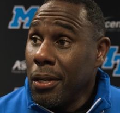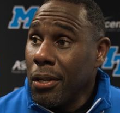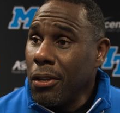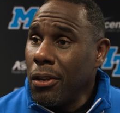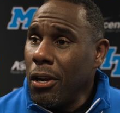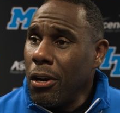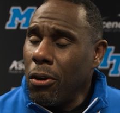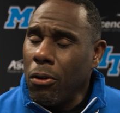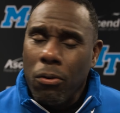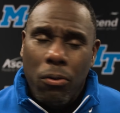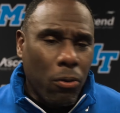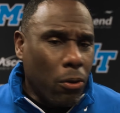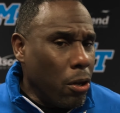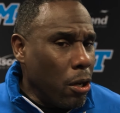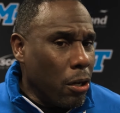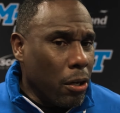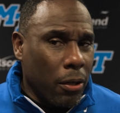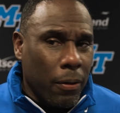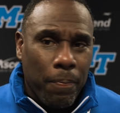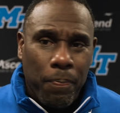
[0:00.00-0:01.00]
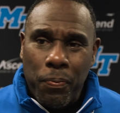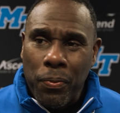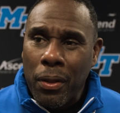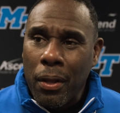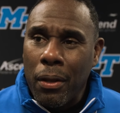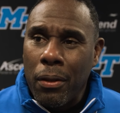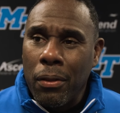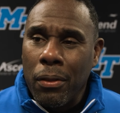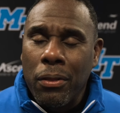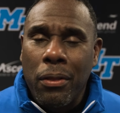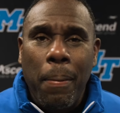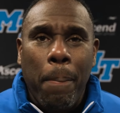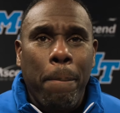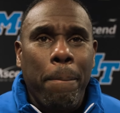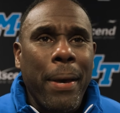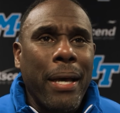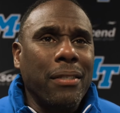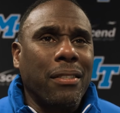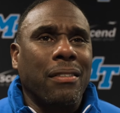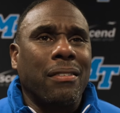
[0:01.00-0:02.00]
You know, look, the
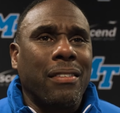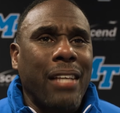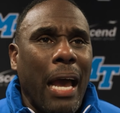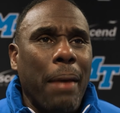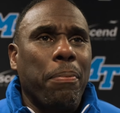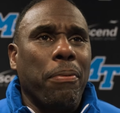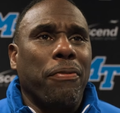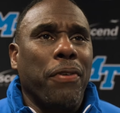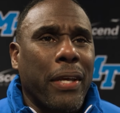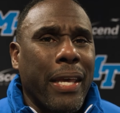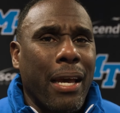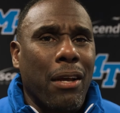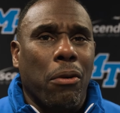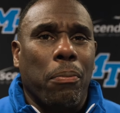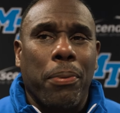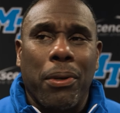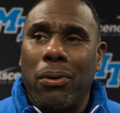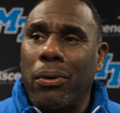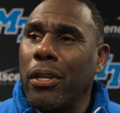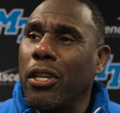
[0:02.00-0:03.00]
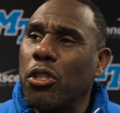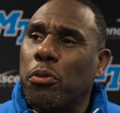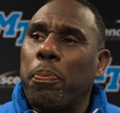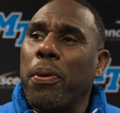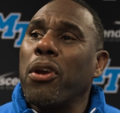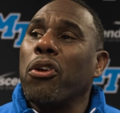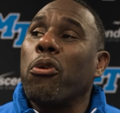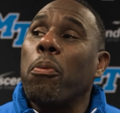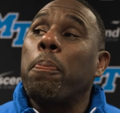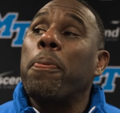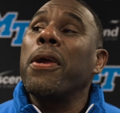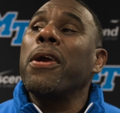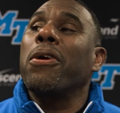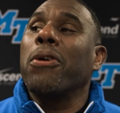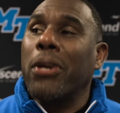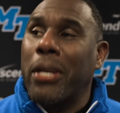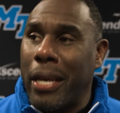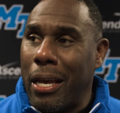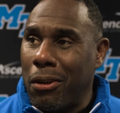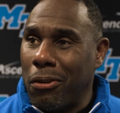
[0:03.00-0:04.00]
best type of accountability is
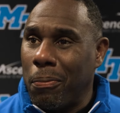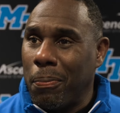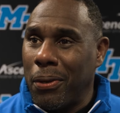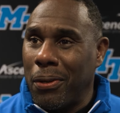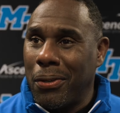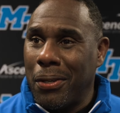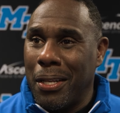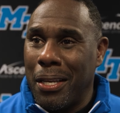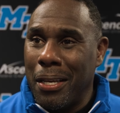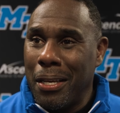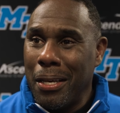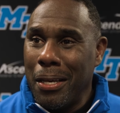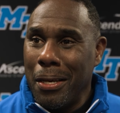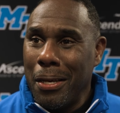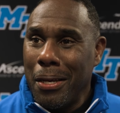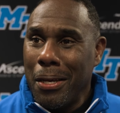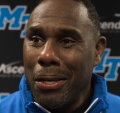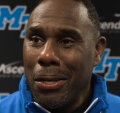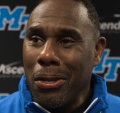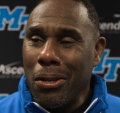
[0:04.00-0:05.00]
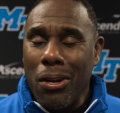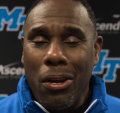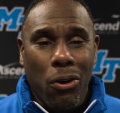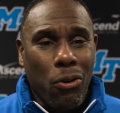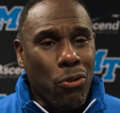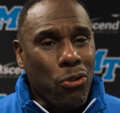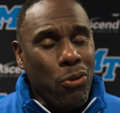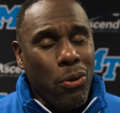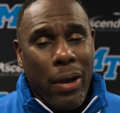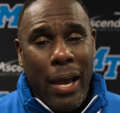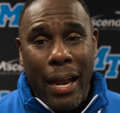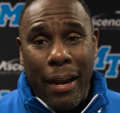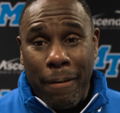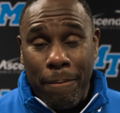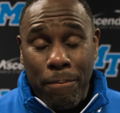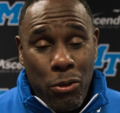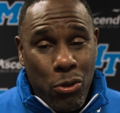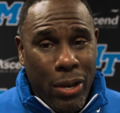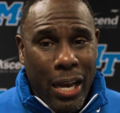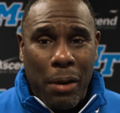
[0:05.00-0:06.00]
peer-to-peer accountability. You know, you
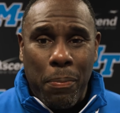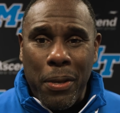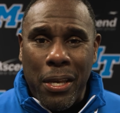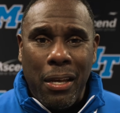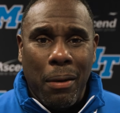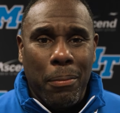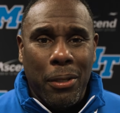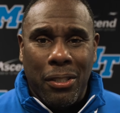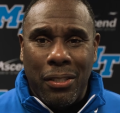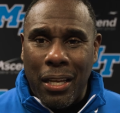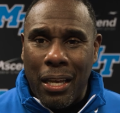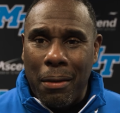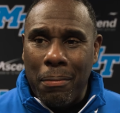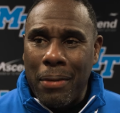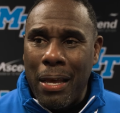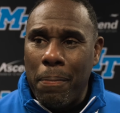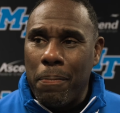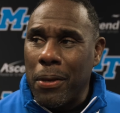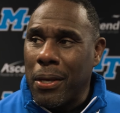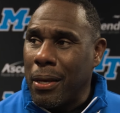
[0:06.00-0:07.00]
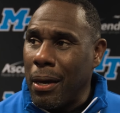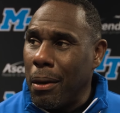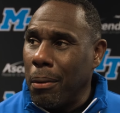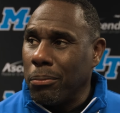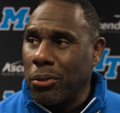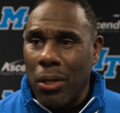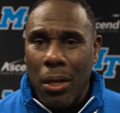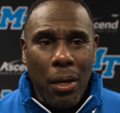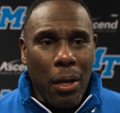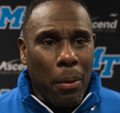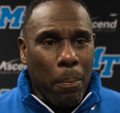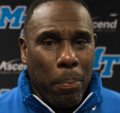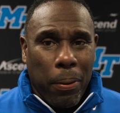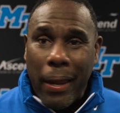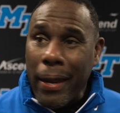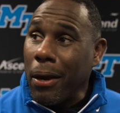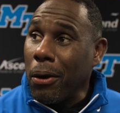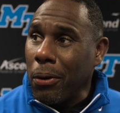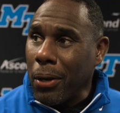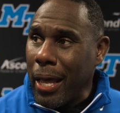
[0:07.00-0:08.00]
gotta become a team that becomes
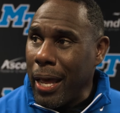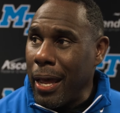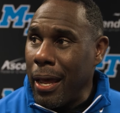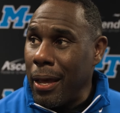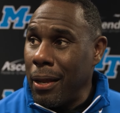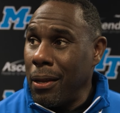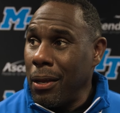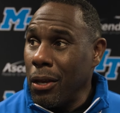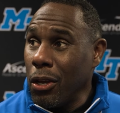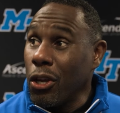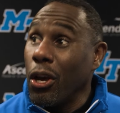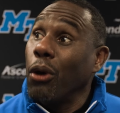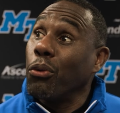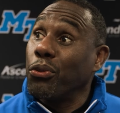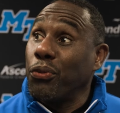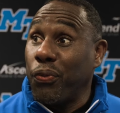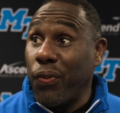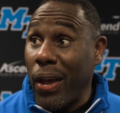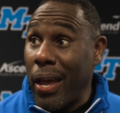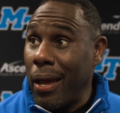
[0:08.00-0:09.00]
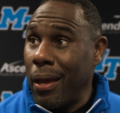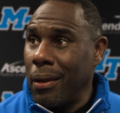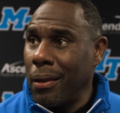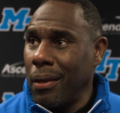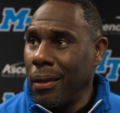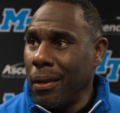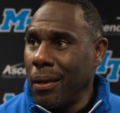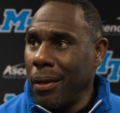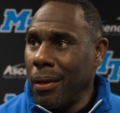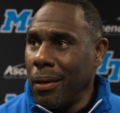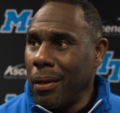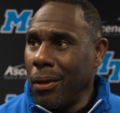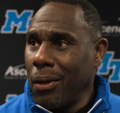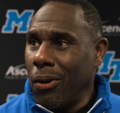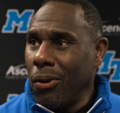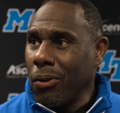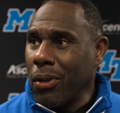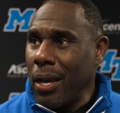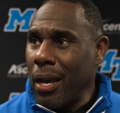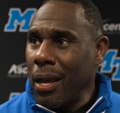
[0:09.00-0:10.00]
player-led, coach-fed,
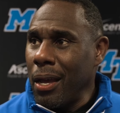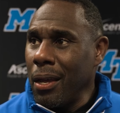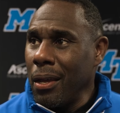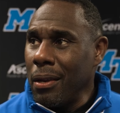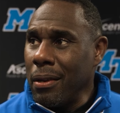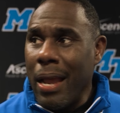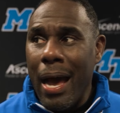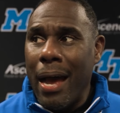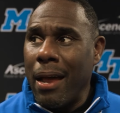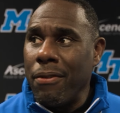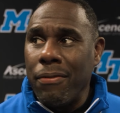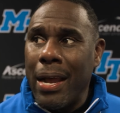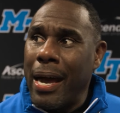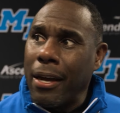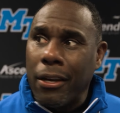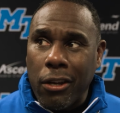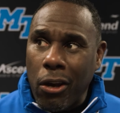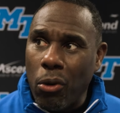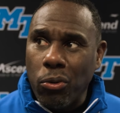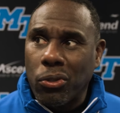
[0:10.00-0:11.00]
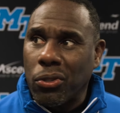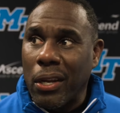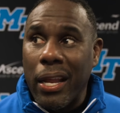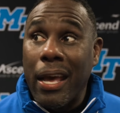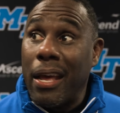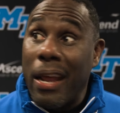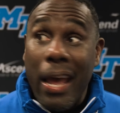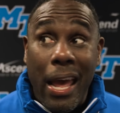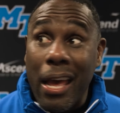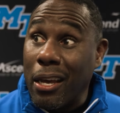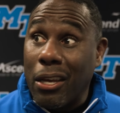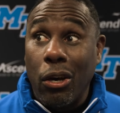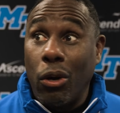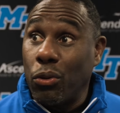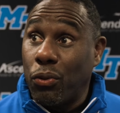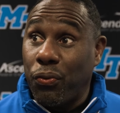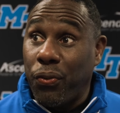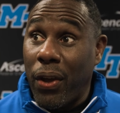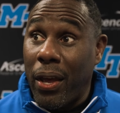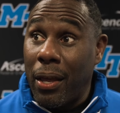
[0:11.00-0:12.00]
okay? Not coach-led and
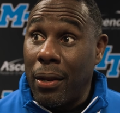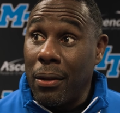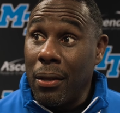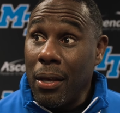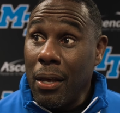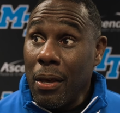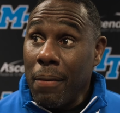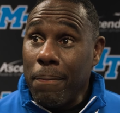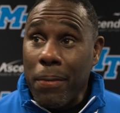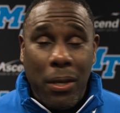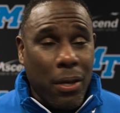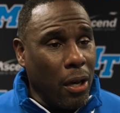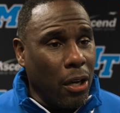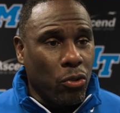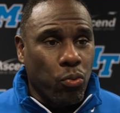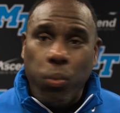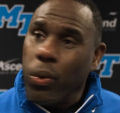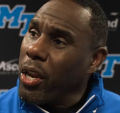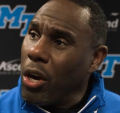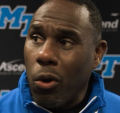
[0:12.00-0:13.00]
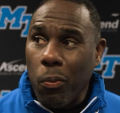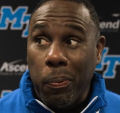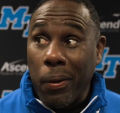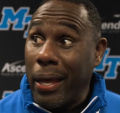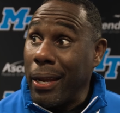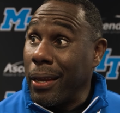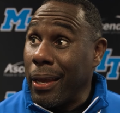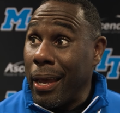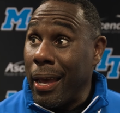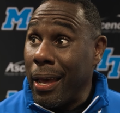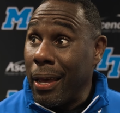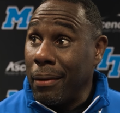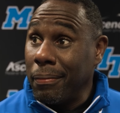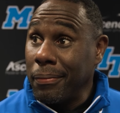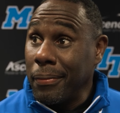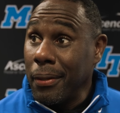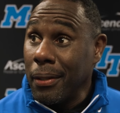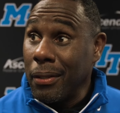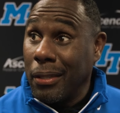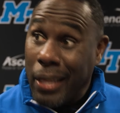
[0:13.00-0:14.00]
coach-fed, because we don't play the game.
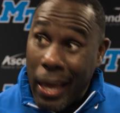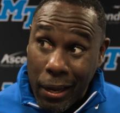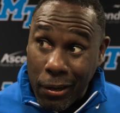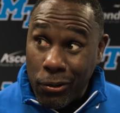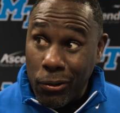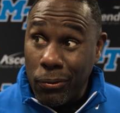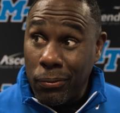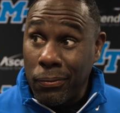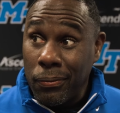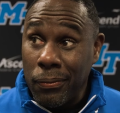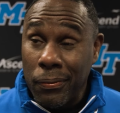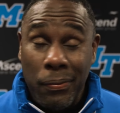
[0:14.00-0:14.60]
They do.